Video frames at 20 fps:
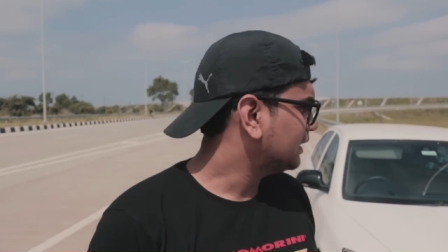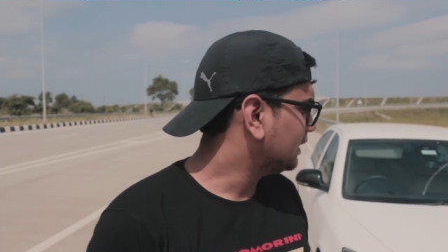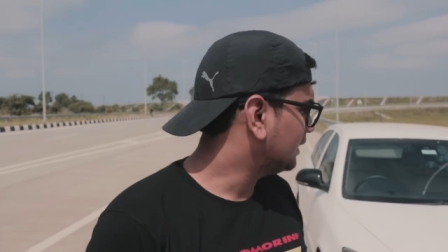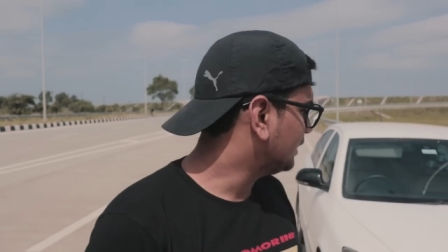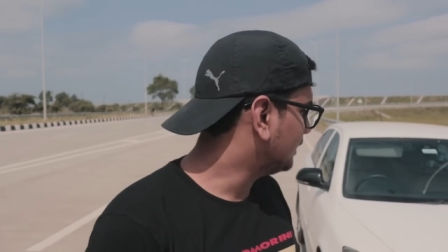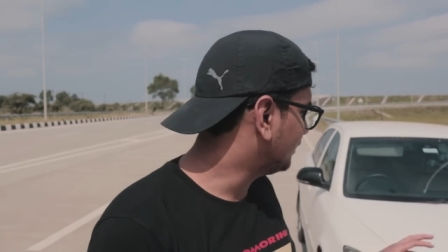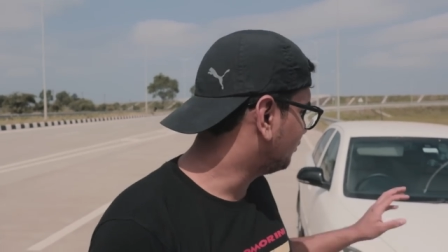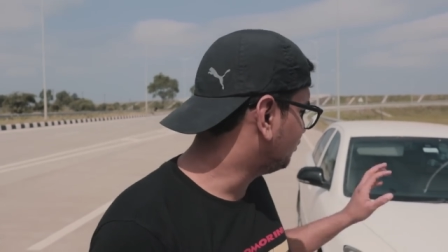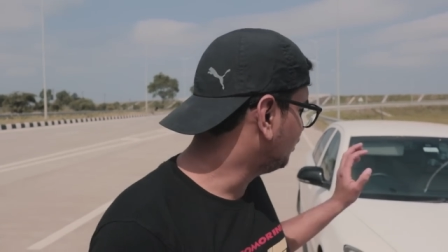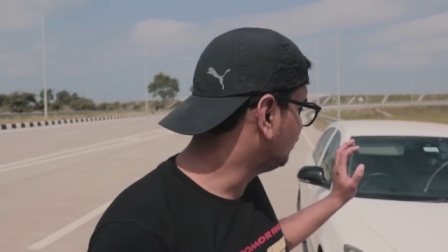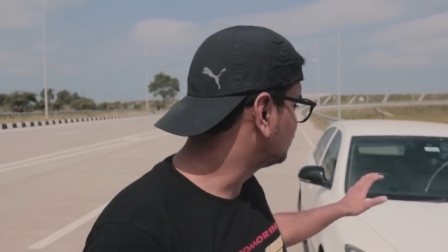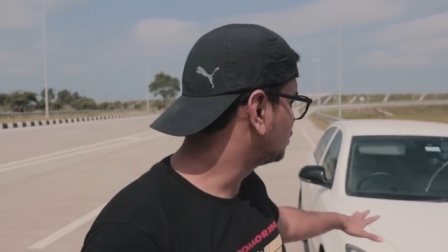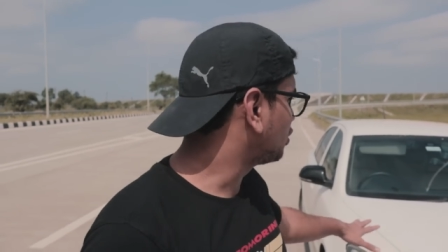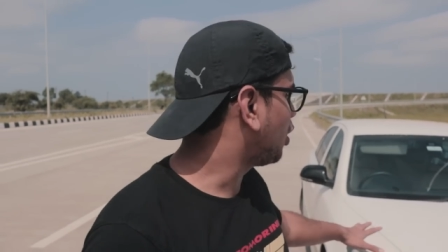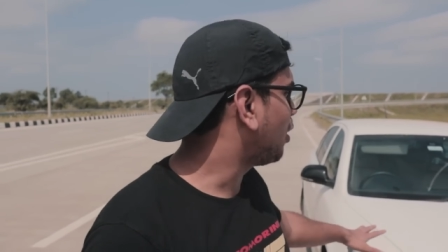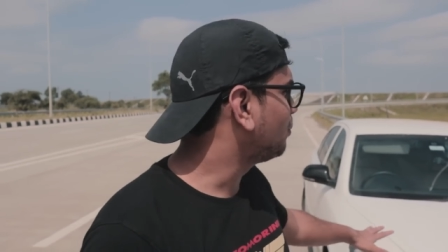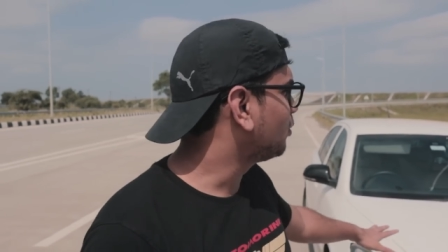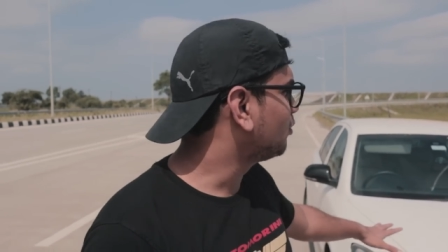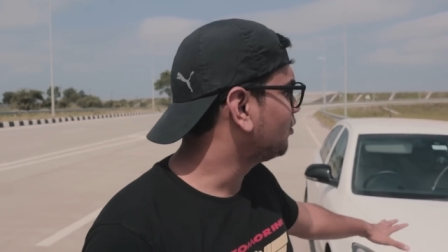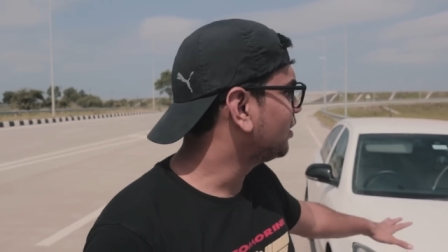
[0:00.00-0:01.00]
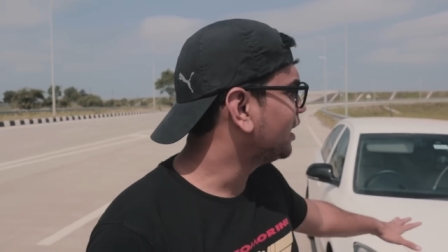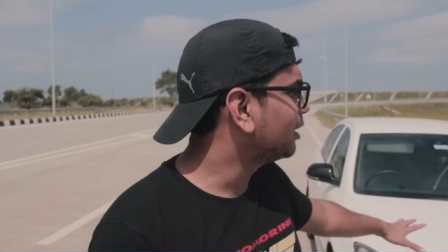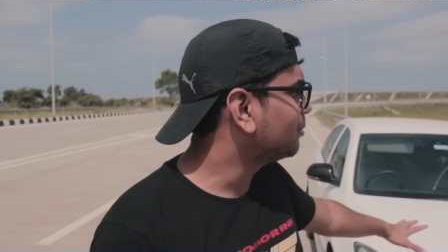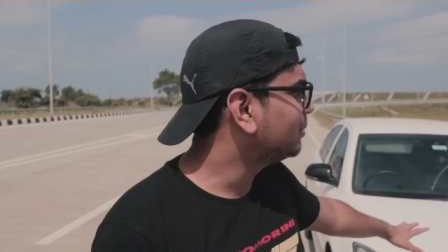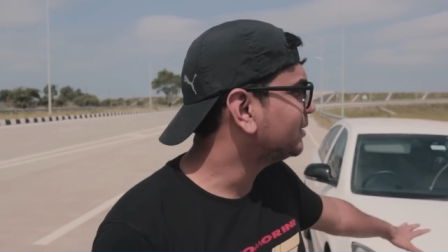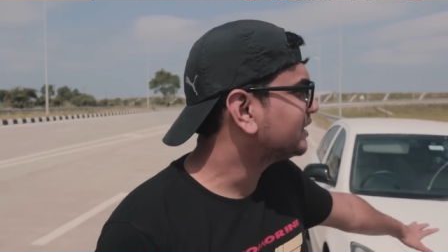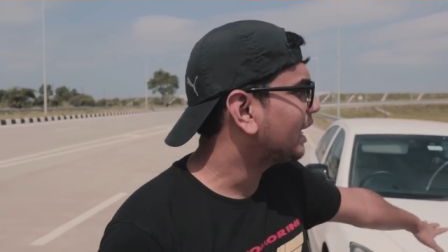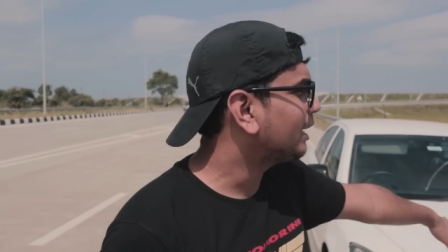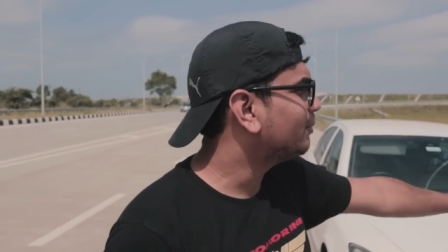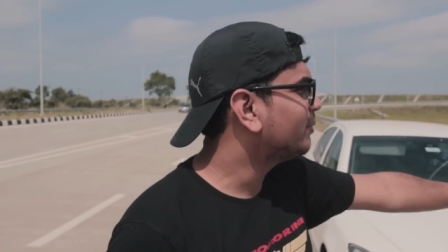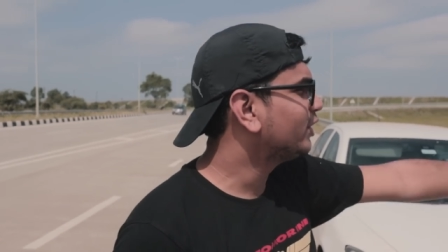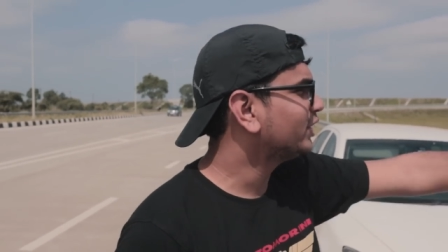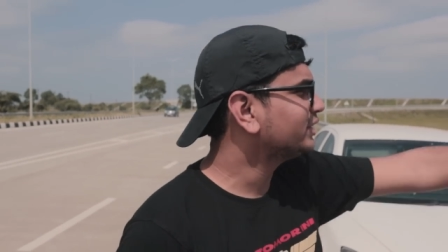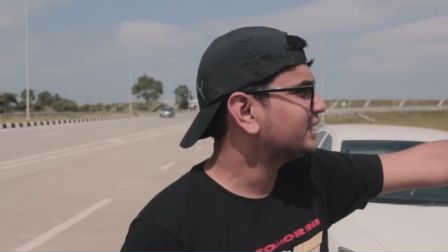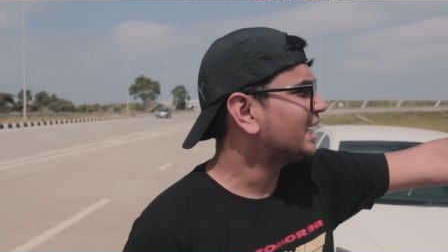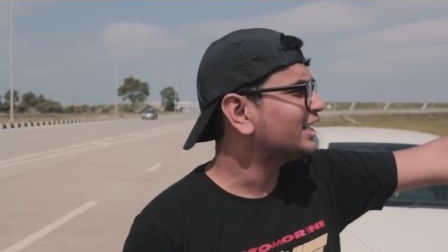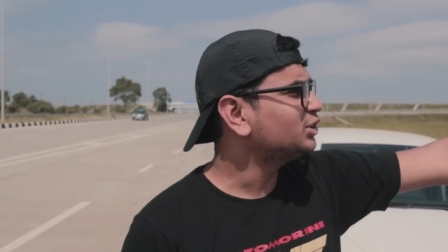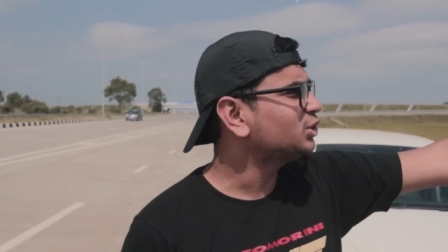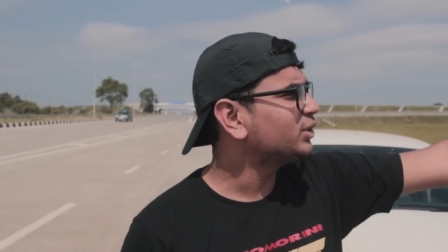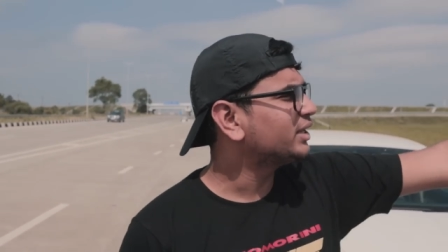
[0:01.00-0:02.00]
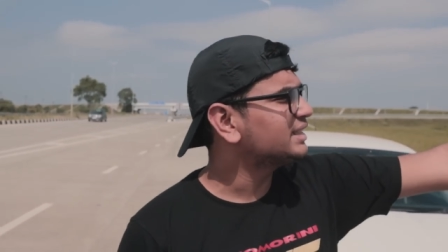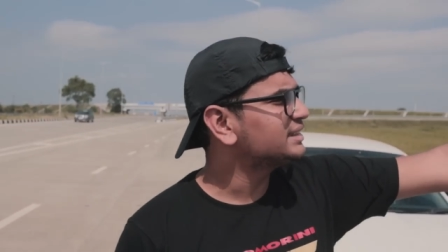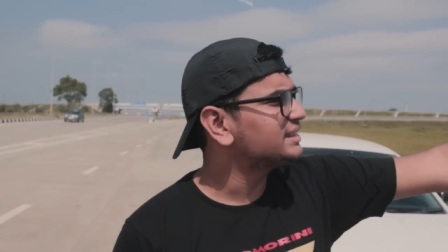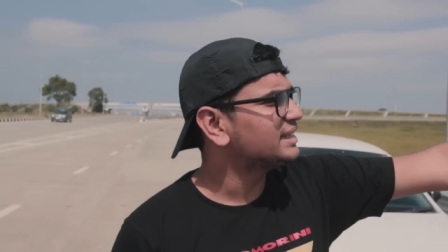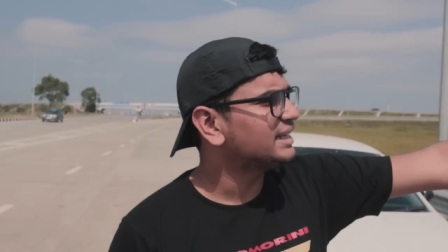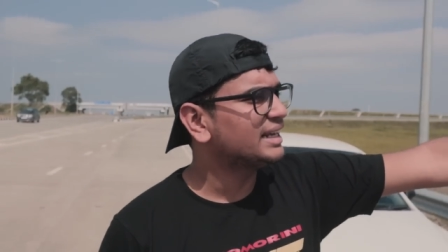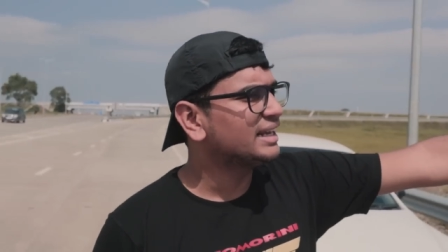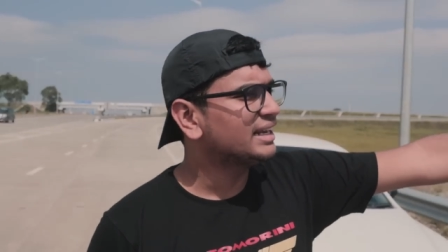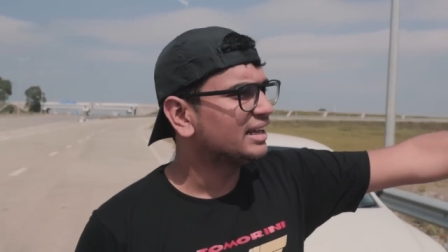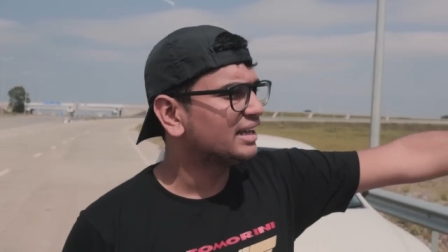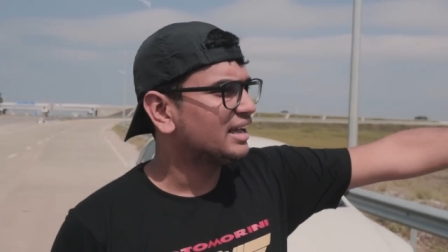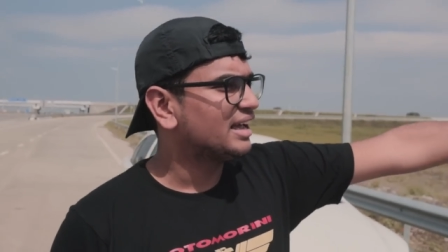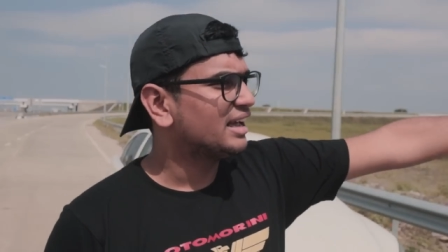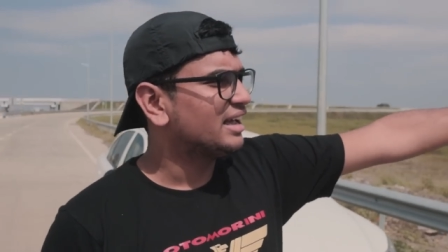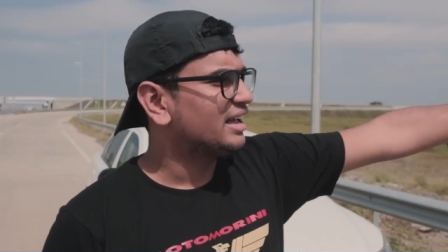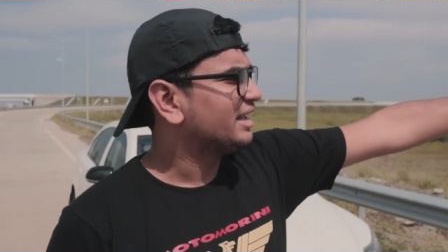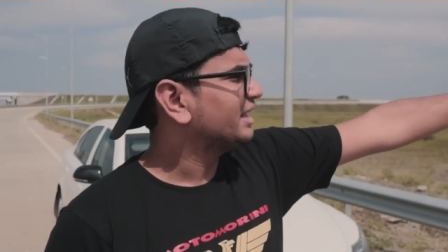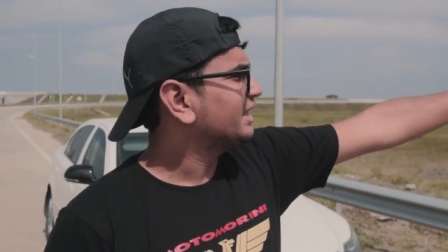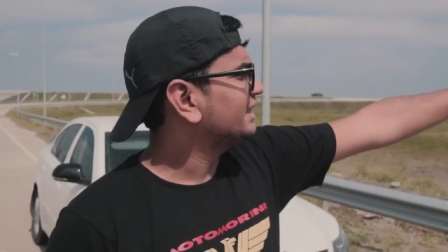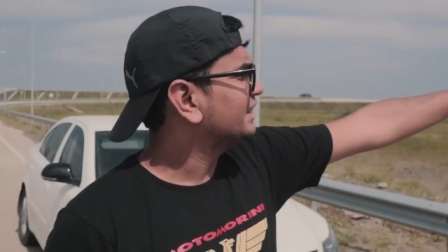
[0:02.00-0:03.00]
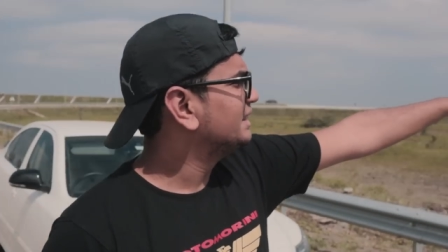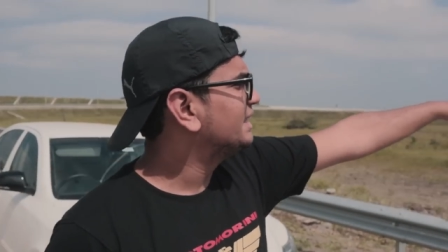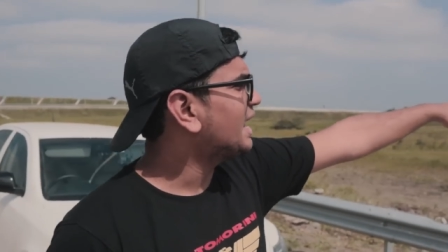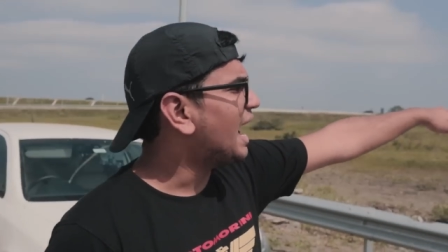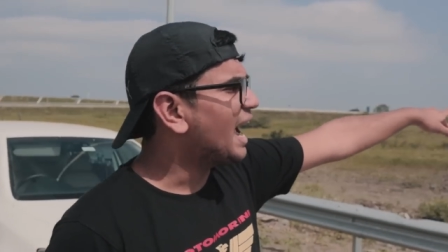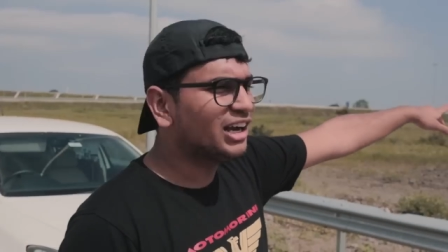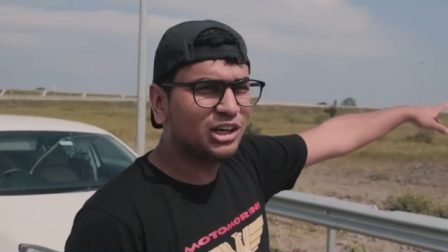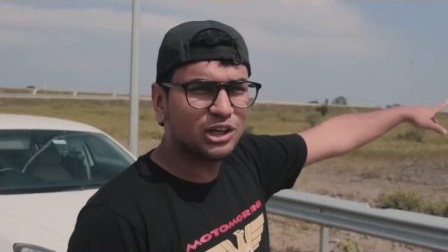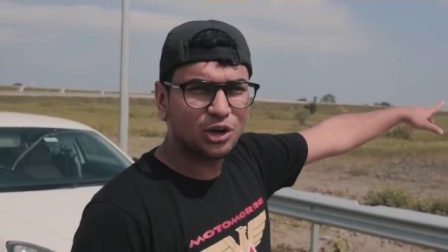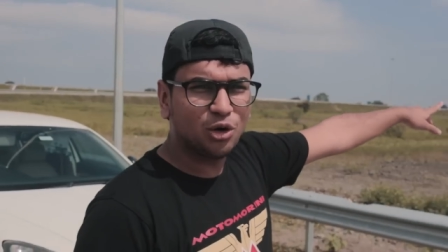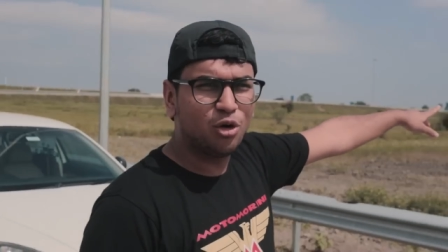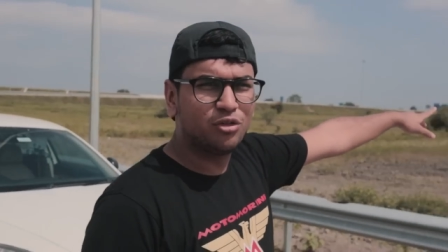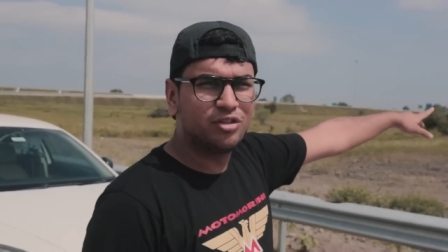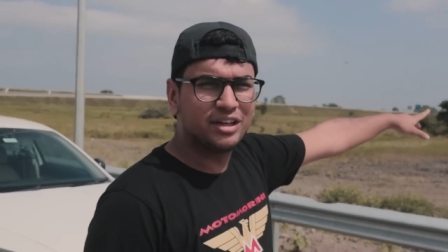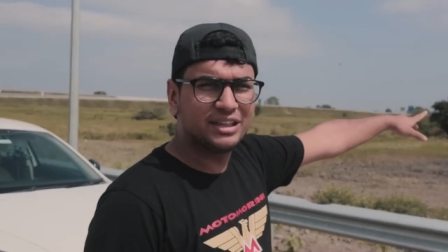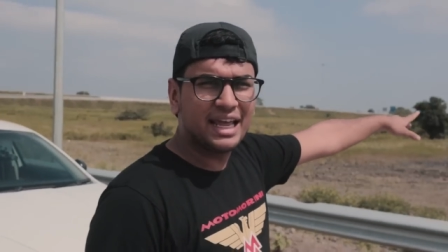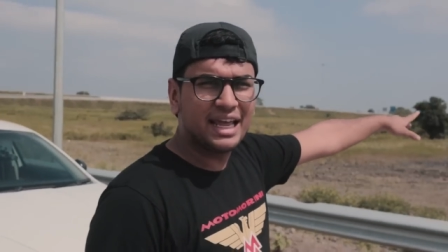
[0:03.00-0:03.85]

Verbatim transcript: Uh, we've stopped over here beside, because as you can see, that over